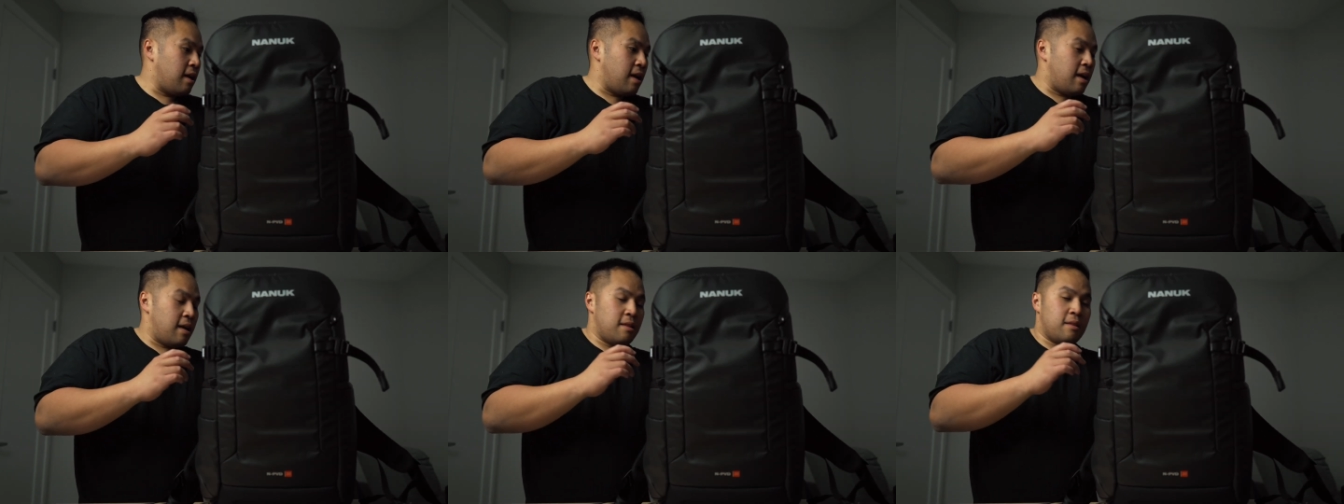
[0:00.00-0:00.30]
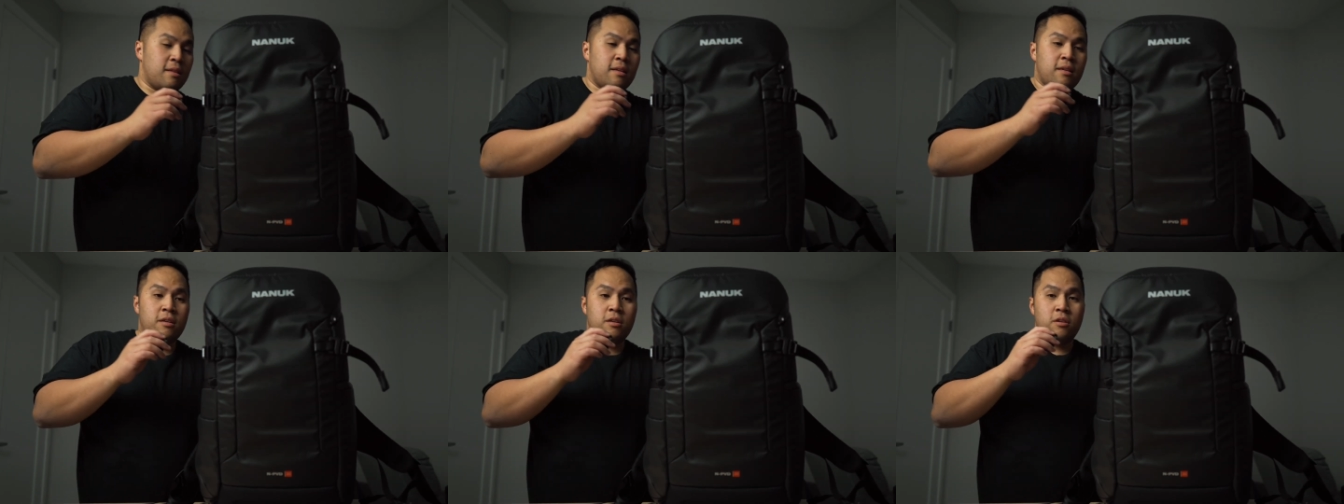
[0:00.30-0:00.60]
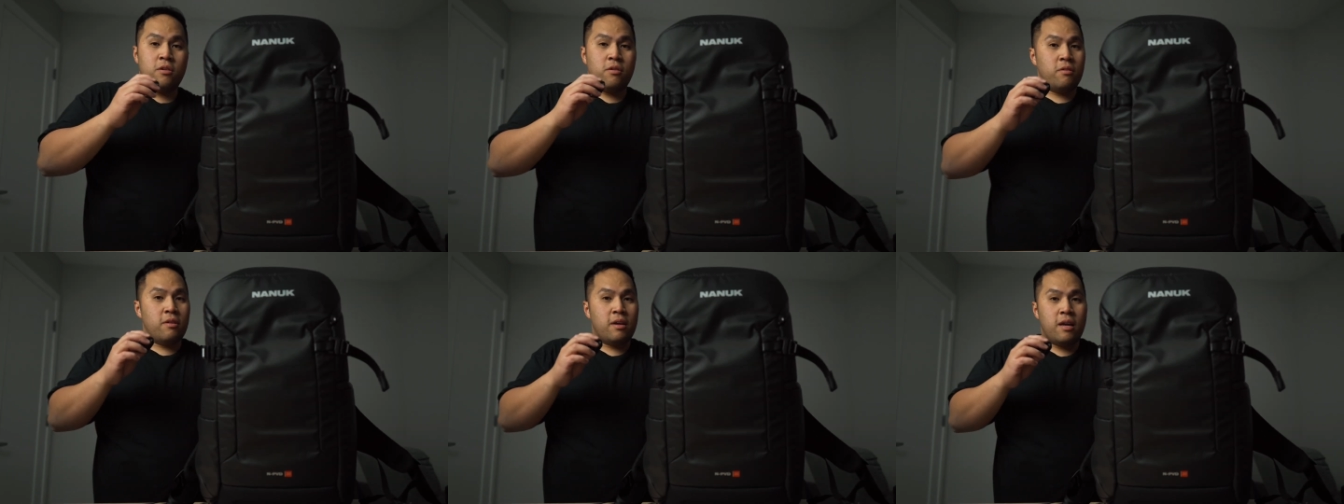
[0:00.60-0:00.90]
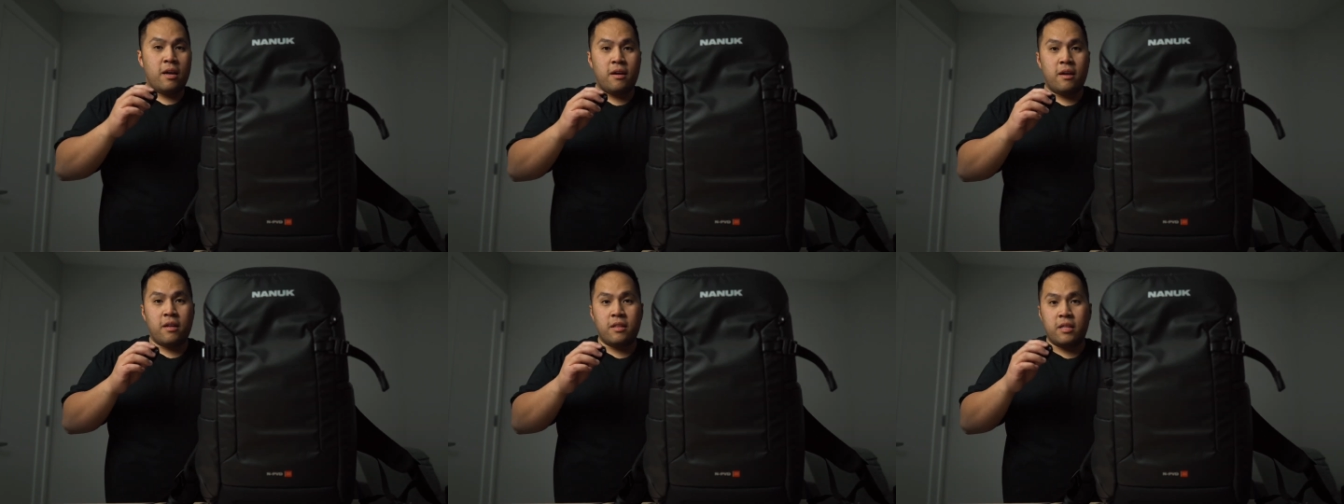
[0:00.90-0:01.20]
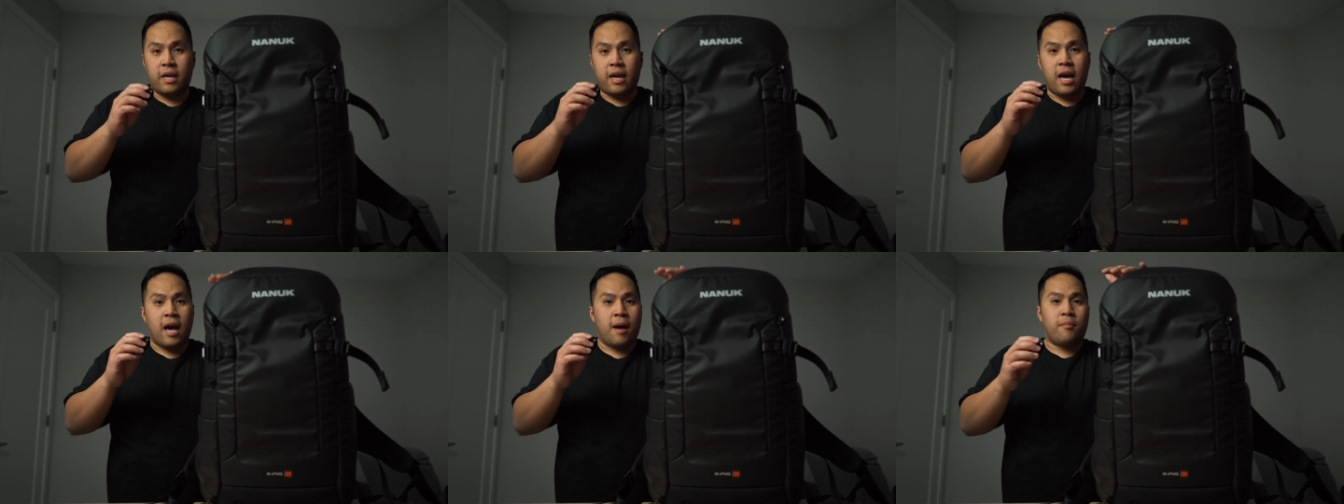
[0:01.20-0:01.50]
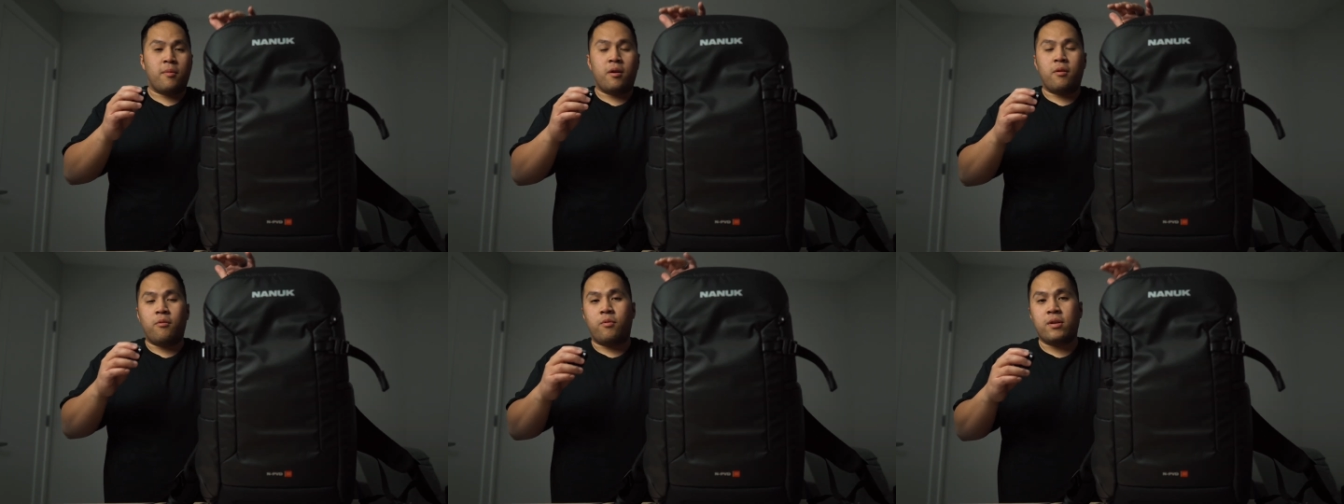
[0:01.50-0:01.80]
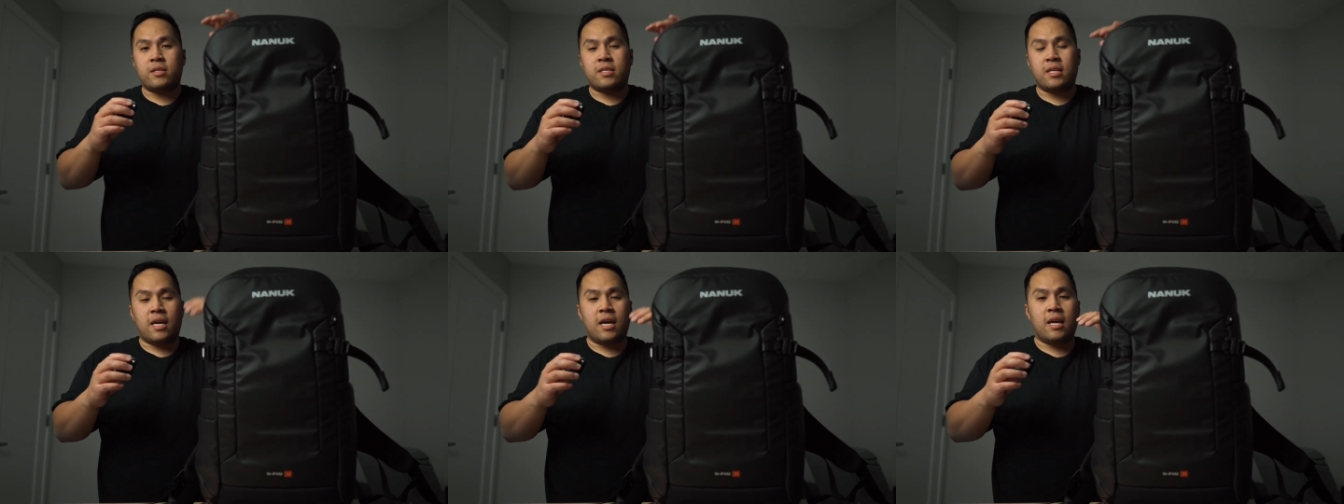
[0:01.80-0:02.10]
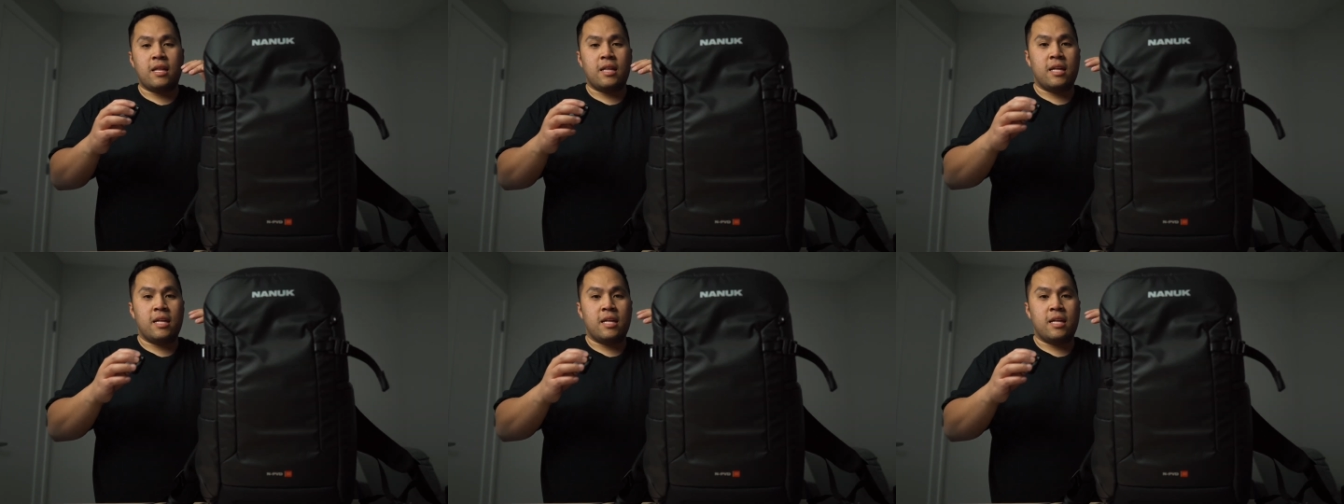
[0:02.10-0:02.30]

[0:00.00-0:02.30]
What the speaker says: and you know, the camera once again